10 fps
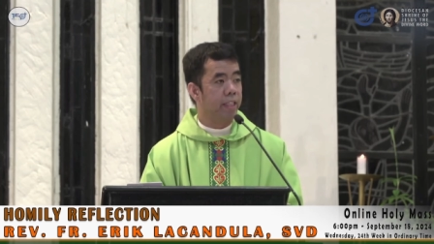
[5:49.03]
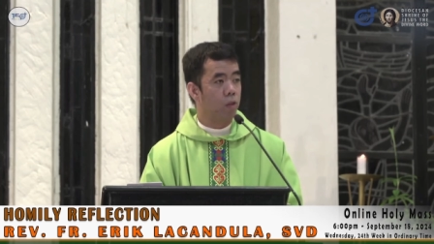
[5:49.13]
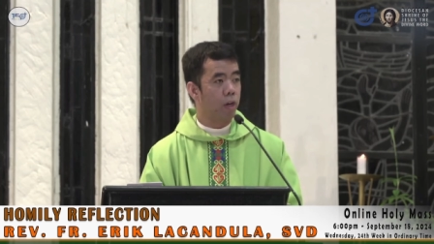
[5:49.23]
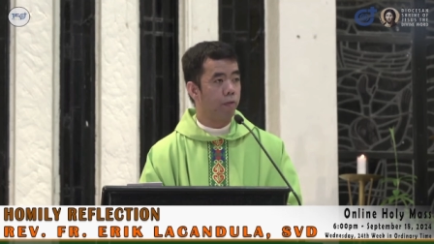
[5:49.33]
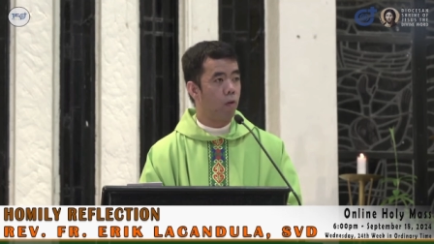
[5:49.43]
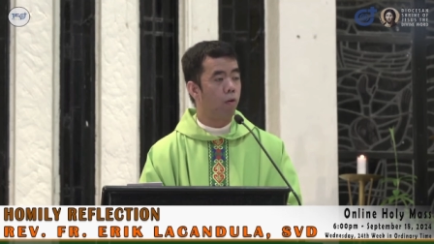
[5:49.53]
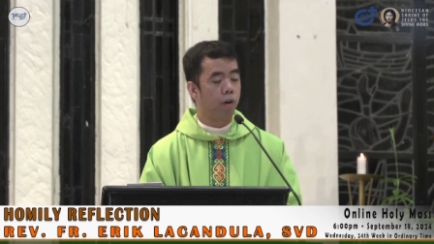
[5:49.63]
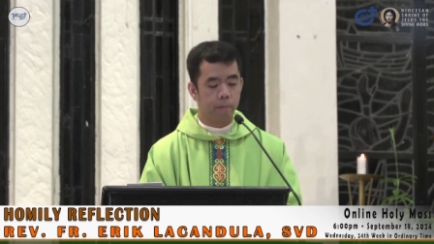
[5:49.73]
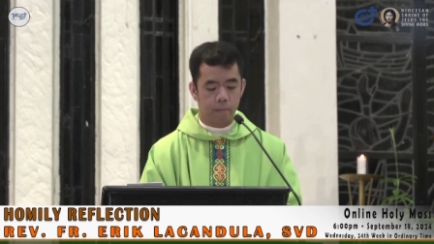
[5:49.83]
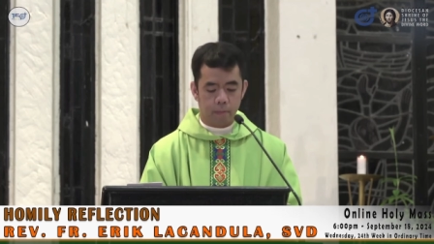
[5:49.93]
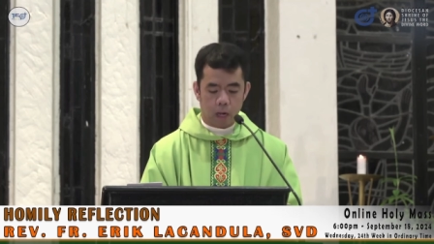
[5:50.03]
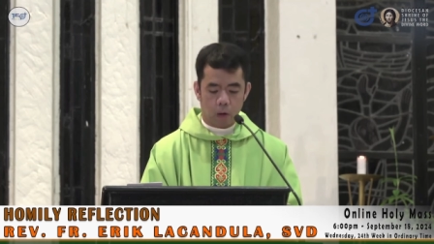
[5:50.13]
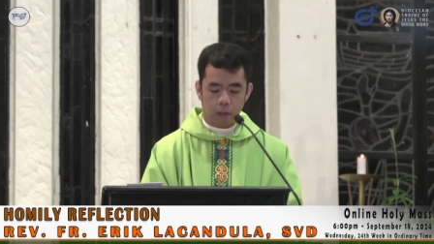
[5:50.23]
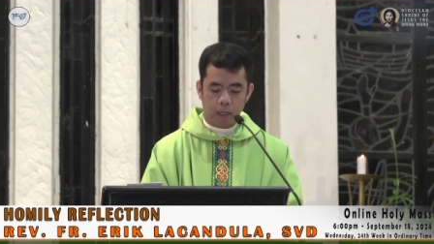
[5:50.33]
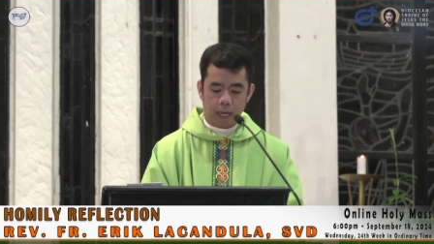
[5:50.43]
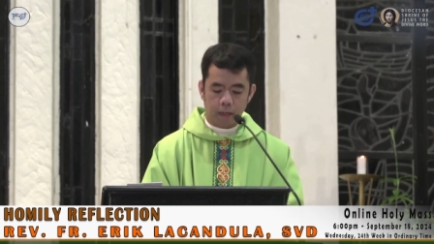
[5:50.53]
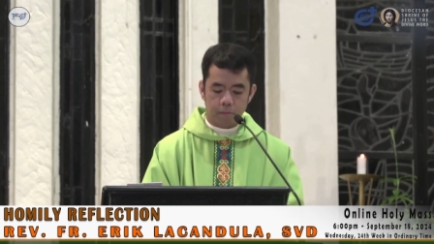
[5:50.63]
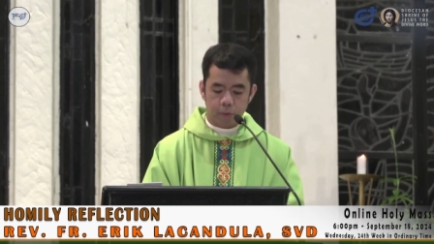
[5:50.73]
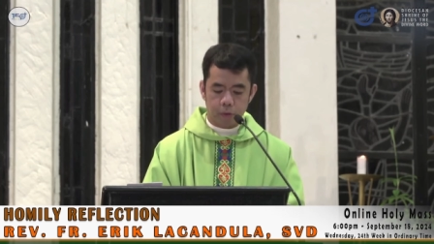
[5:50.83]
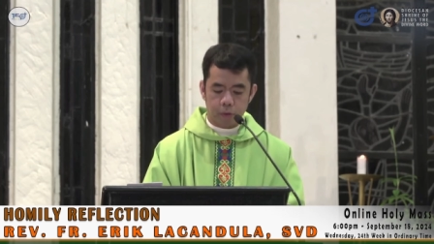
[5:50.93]
to reform our
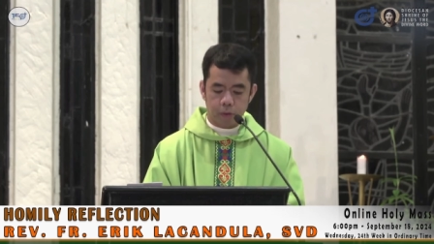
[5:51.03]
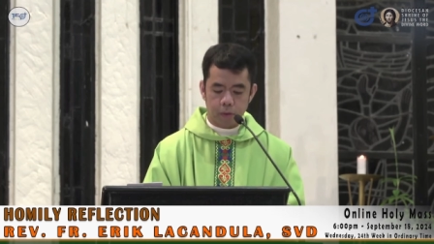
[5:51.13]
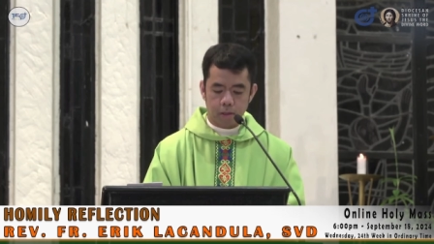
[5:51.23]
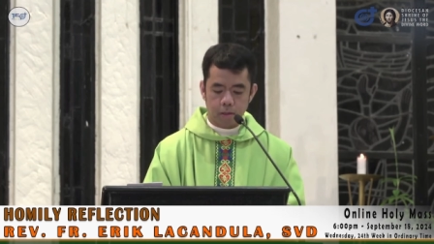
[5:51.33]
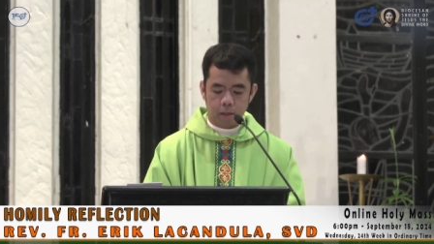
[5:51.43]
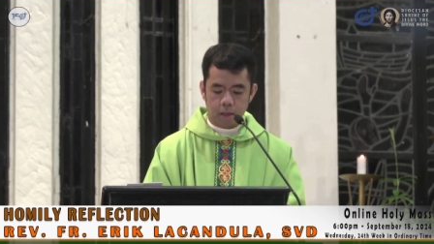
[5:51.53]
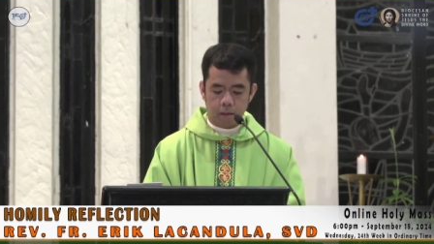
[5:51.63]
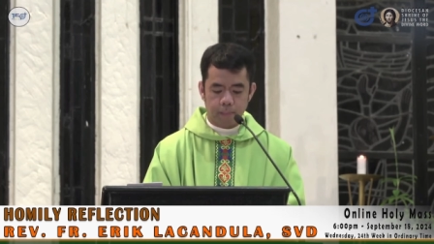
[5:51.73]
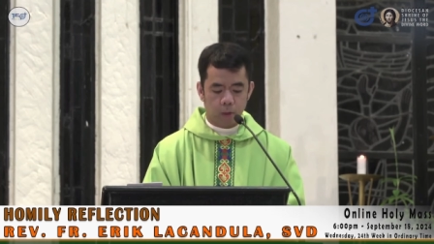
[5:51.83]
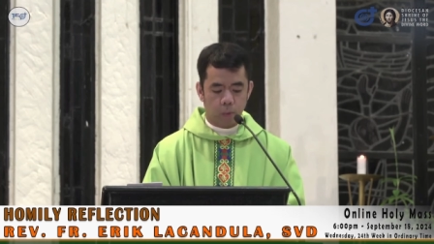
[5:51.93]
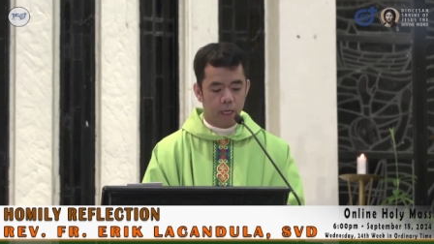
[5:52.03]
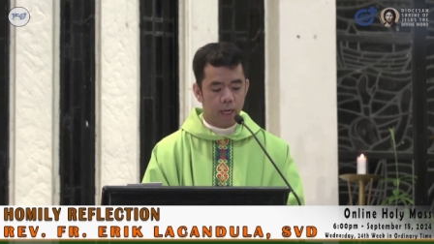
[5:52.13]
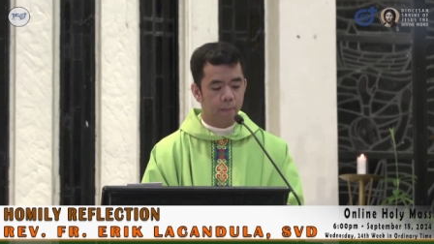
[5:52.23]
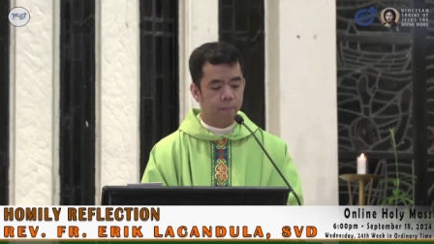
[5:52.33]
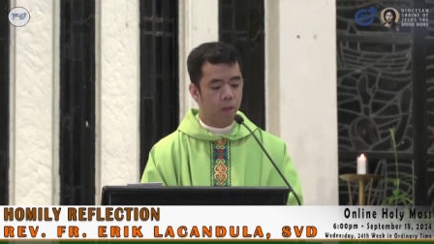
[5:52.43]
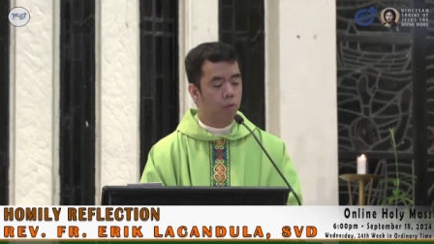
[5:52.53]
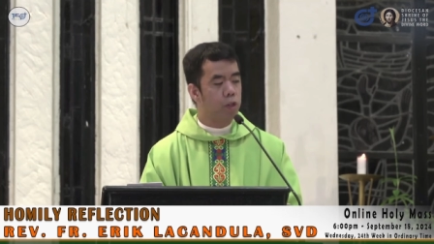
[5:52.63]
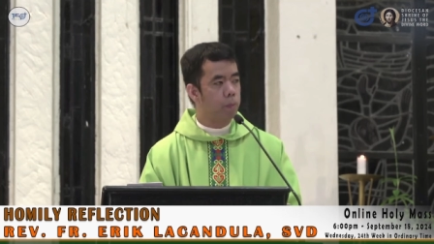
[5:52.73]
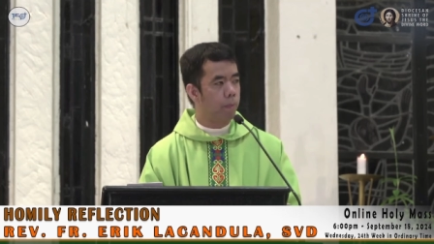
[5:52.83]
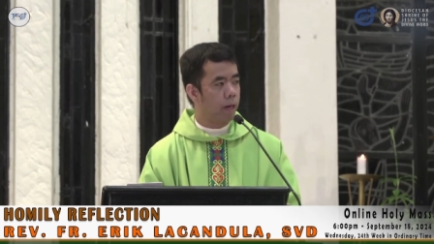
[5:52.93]
lives, but we have no
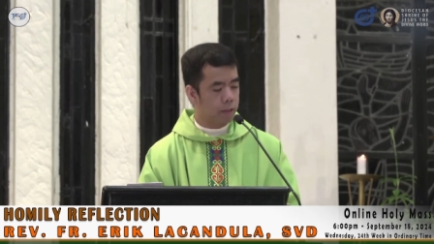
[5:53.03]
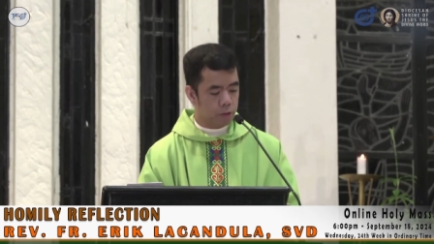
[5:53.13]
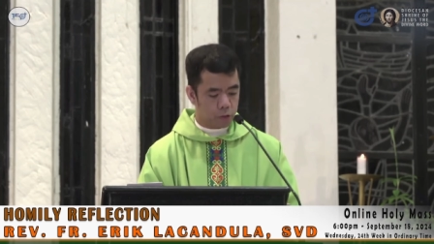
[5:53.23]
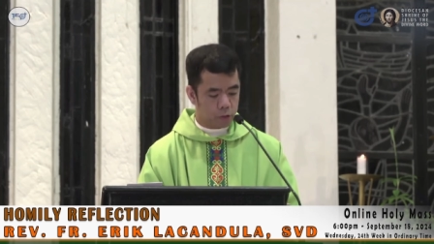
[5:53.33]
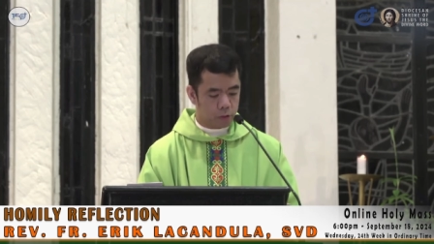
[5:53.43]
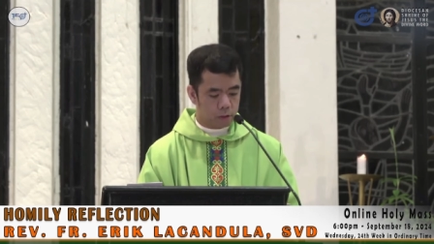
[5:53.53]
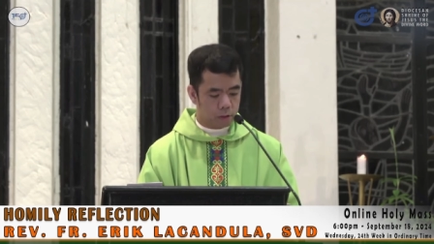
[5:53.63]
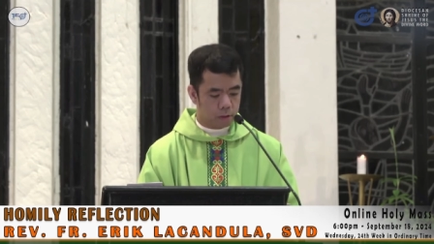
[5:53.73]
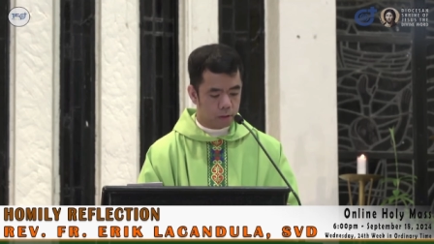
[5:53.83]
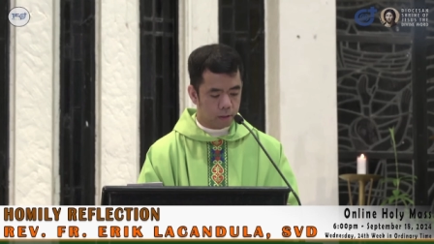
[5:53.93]
response.